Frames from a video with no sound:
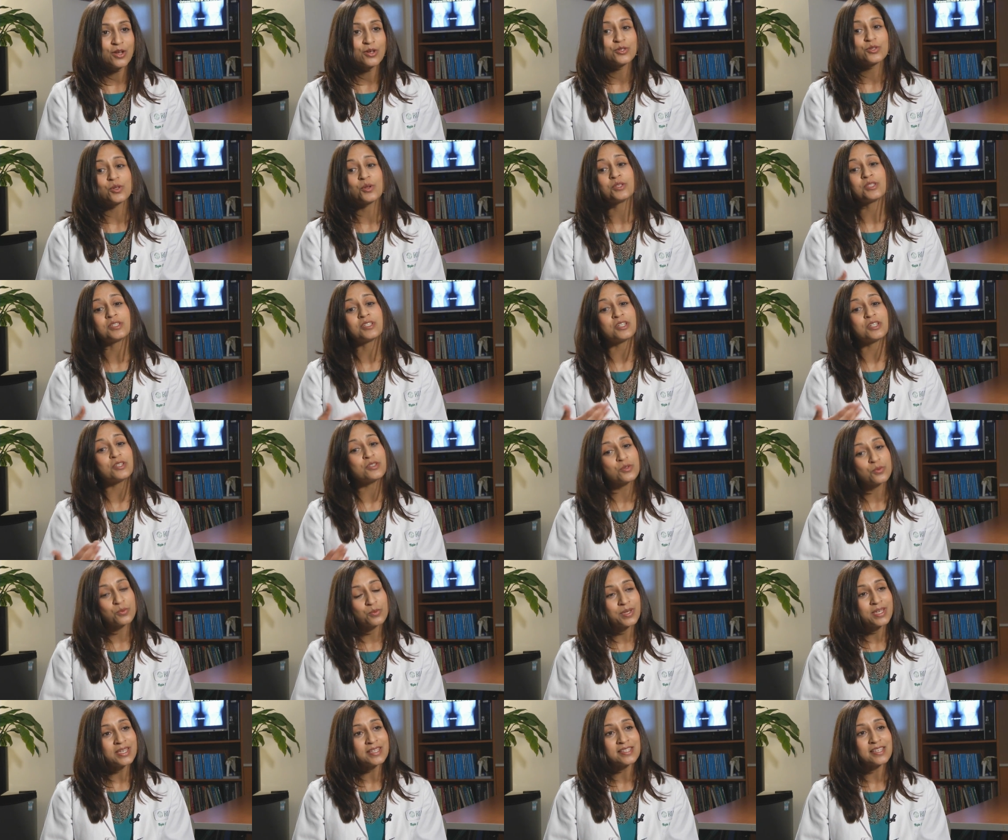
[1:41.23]
So it's just
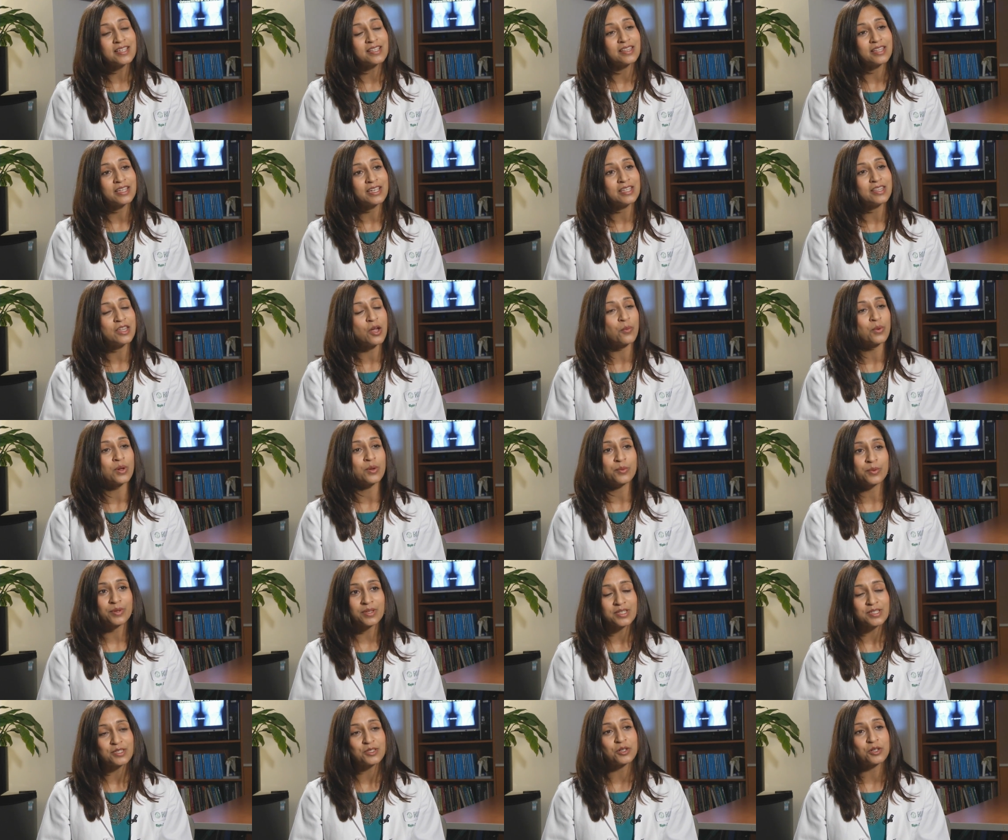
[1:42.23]
recently that we
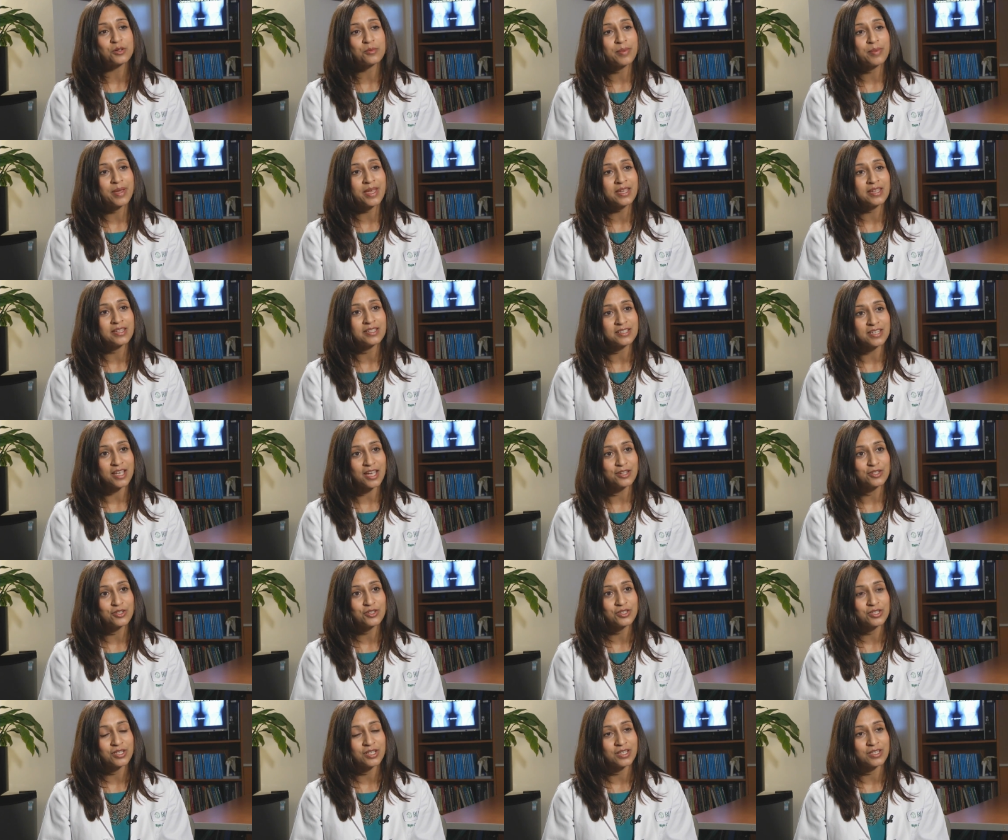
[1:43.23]
really started paying
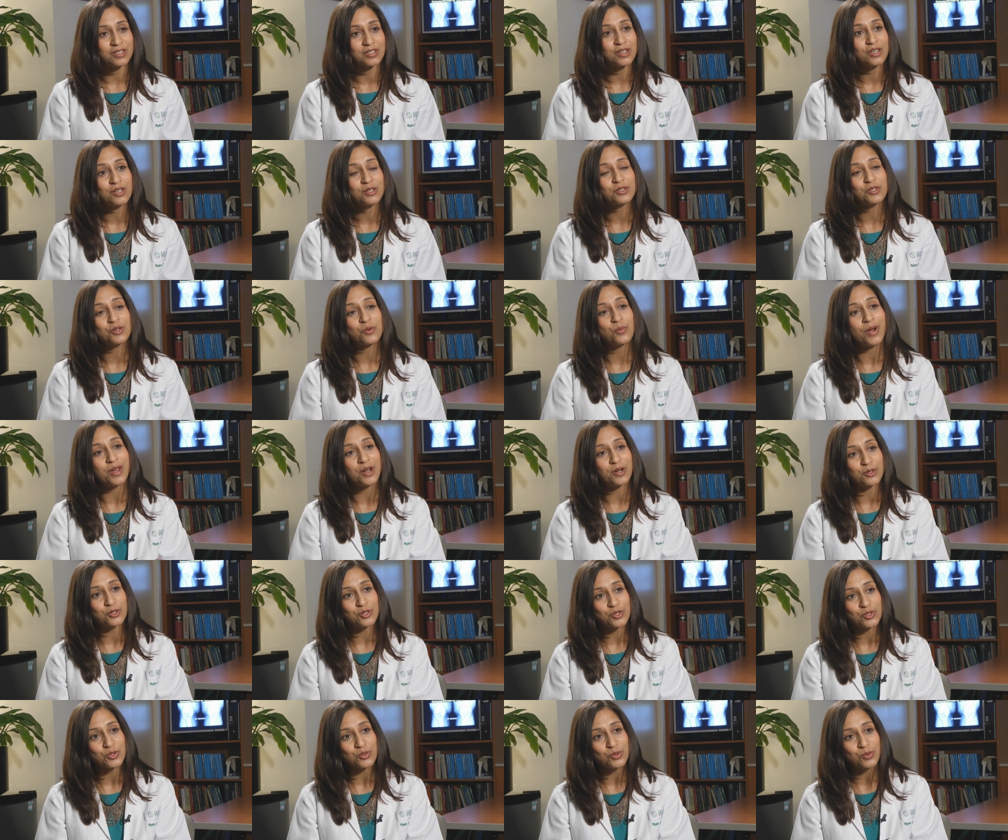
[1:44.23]
attention to what our
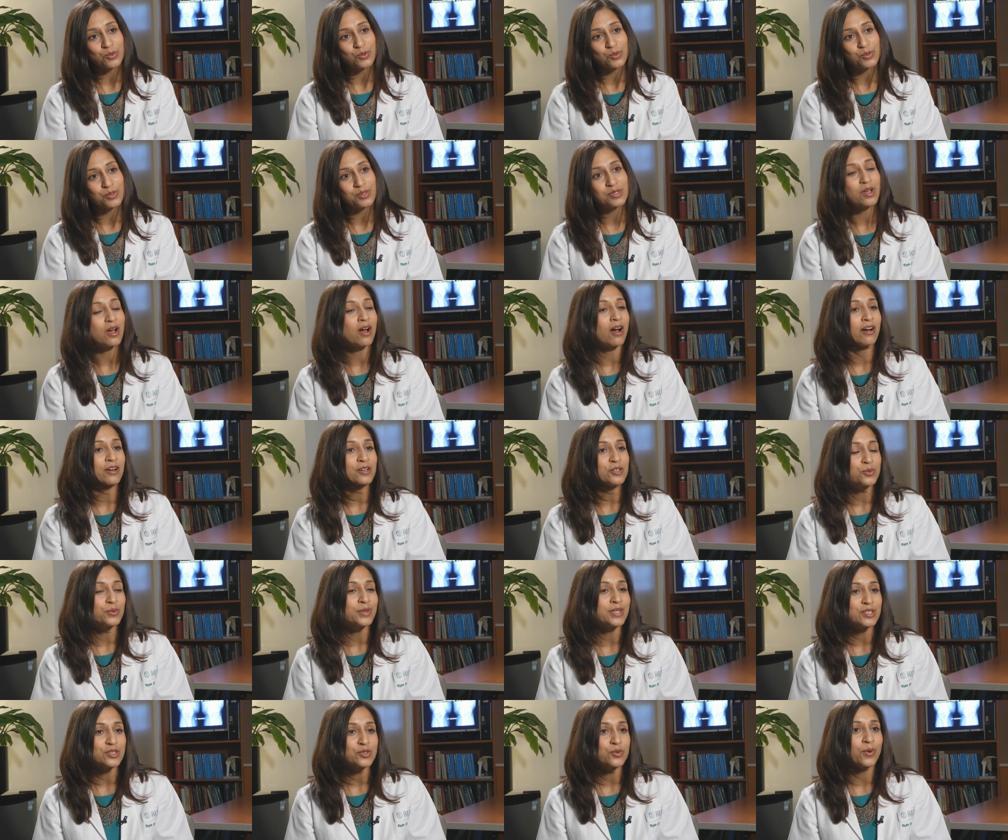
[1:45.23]
shoes are
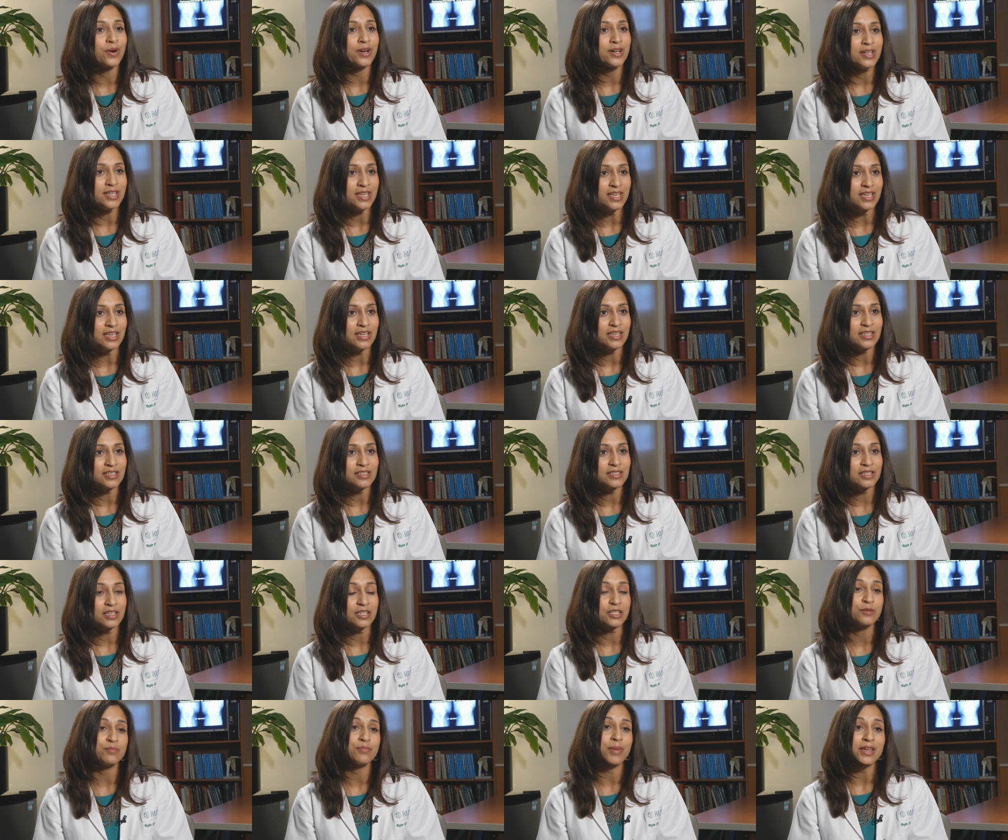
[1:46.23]
doing to our knees,
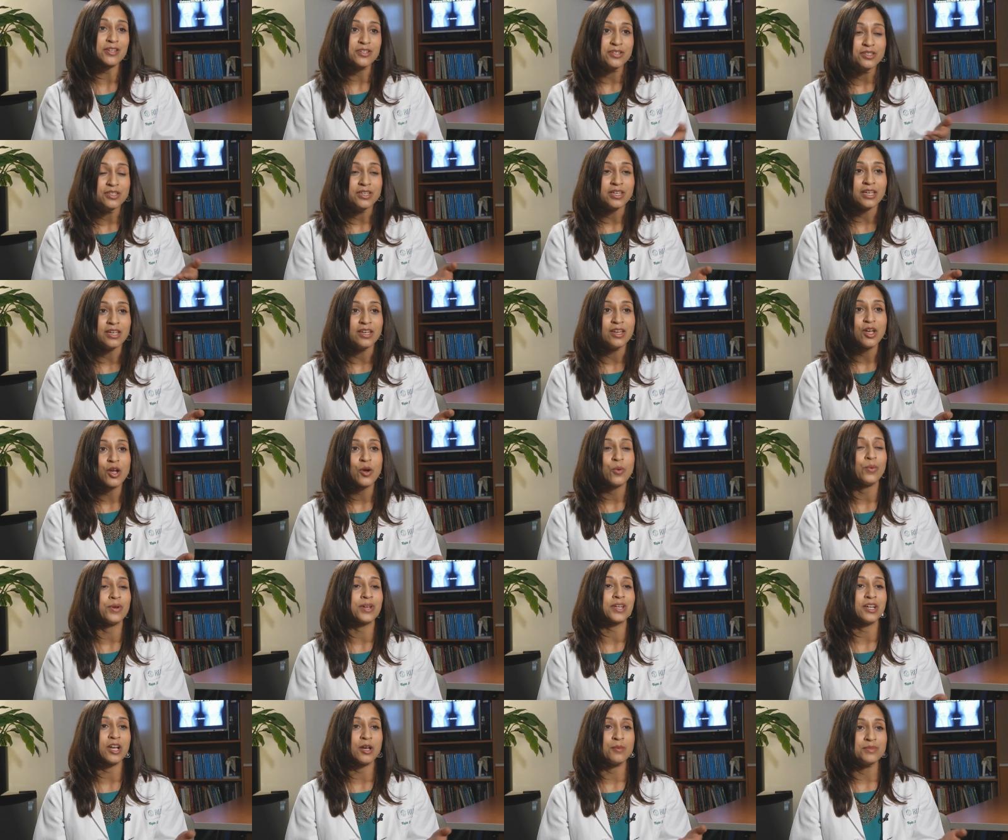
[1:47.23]
especially
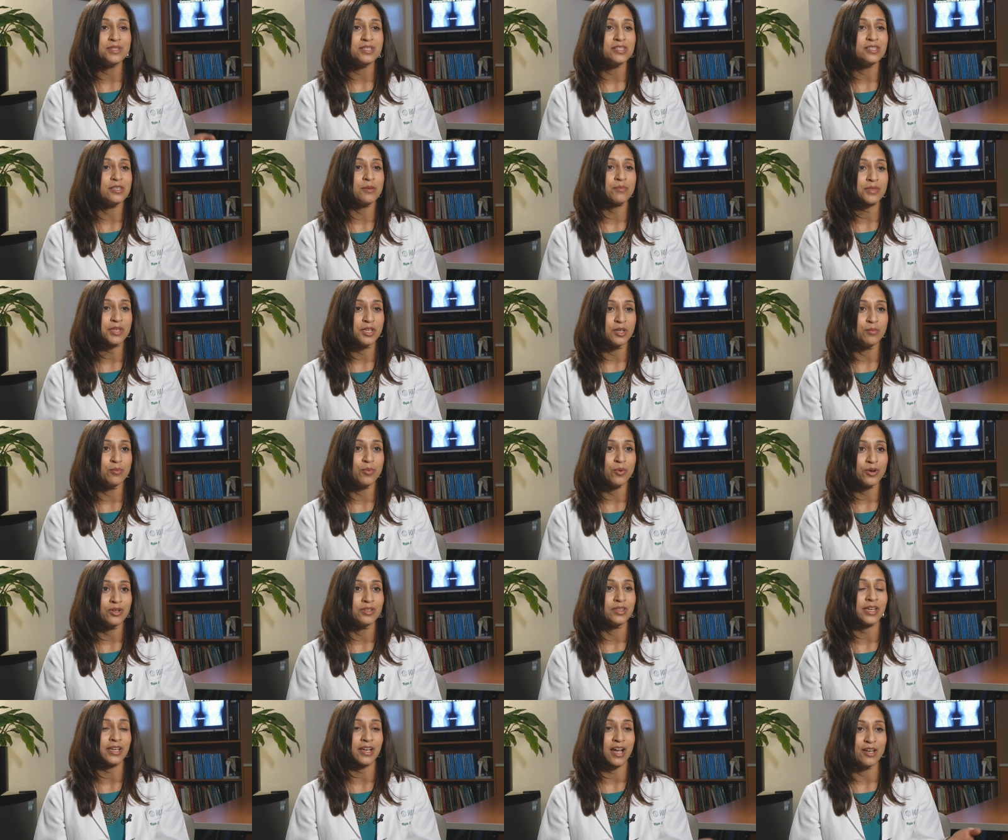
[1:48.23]
when it comes to something
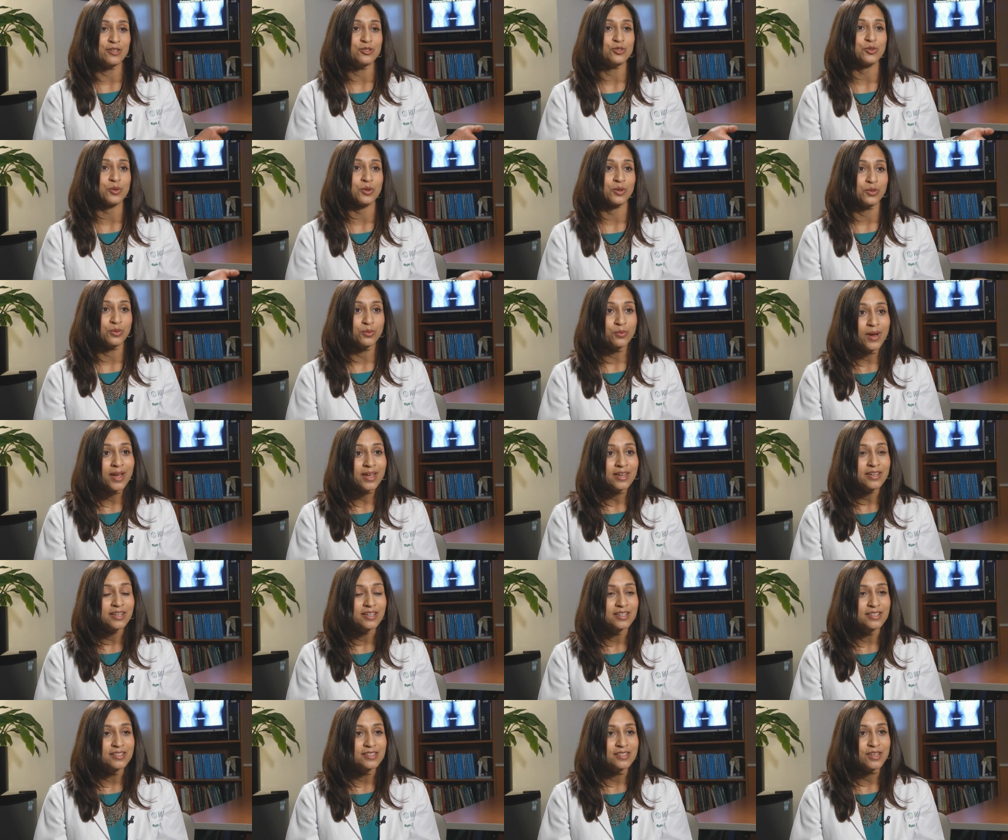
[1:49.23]
important like
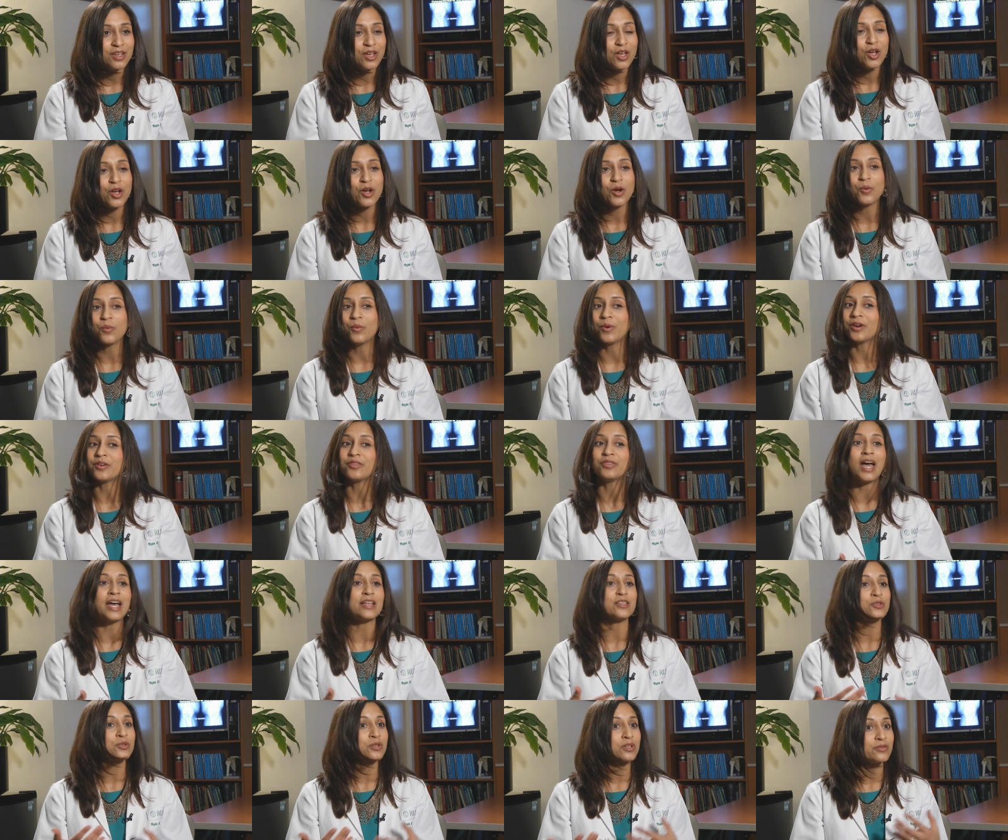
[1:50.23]
osteoarthritis, where
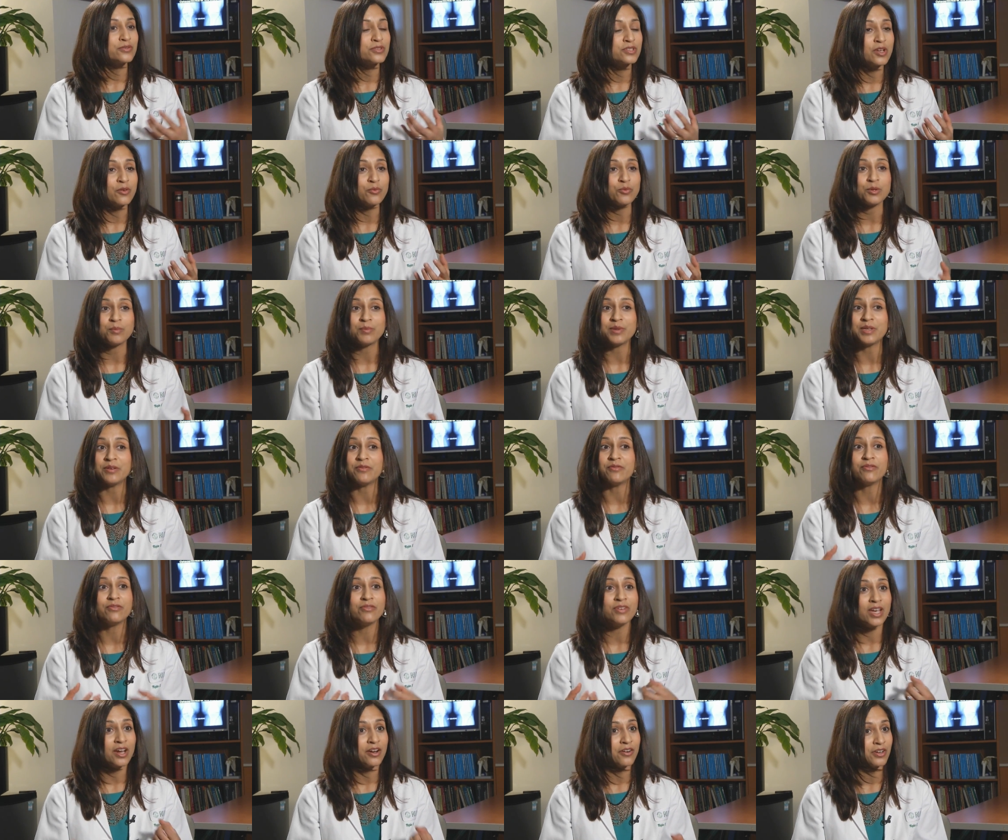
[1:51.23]
that sort of stuff would be
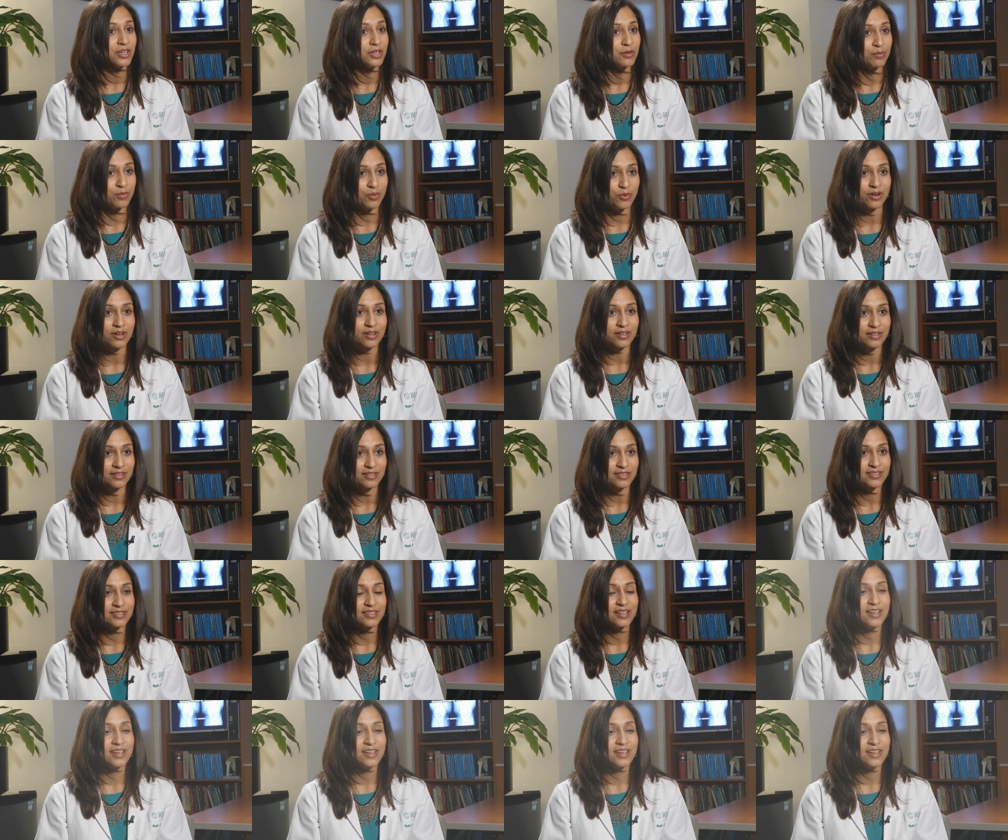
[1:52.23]
very important.